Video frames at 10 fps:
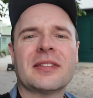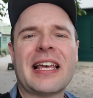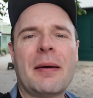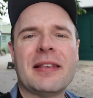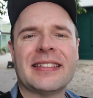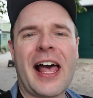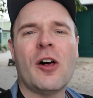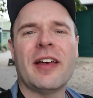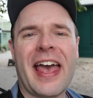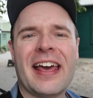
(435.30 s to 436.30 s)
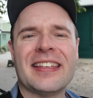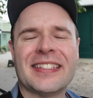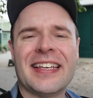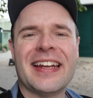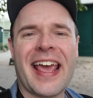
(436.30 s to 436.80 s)
Thomas Alva
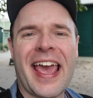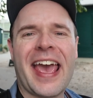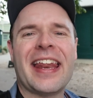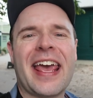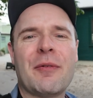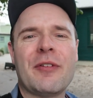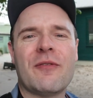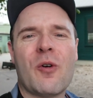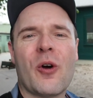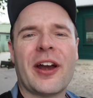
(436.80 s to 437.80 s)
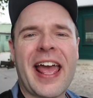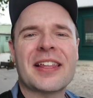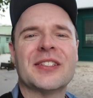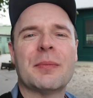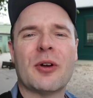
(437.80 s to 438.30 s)
Edison and Henry Ford
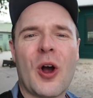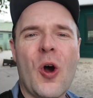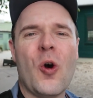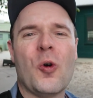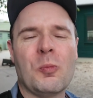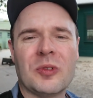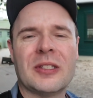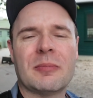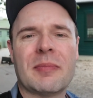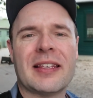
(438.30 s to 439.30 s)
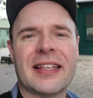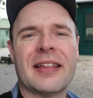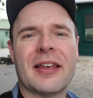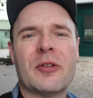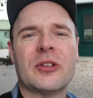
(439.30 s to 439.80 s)
had summer homes, because
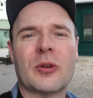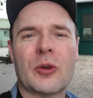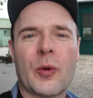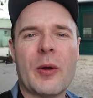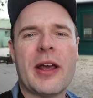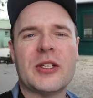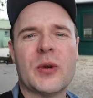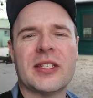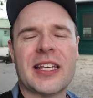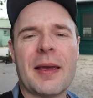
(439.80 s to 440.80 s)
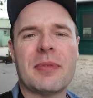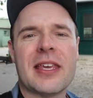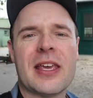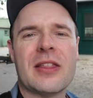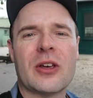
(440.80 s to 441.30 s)
it was a great way to escape
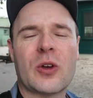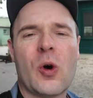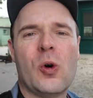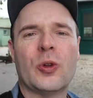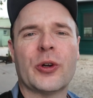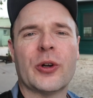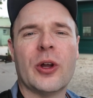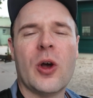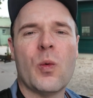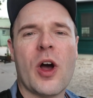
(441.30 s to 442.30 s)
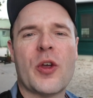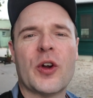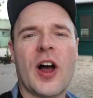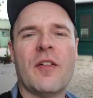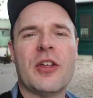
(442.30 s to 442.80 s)
the colder
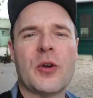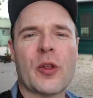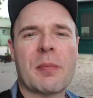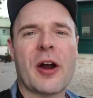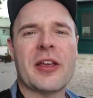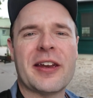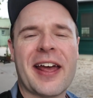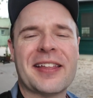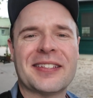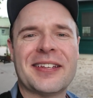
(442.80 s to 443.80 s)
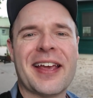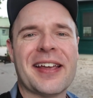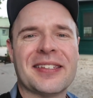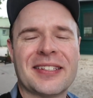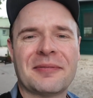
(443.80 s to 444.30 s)
weather of the northern part of the United
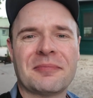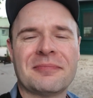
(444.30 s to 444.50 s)
States.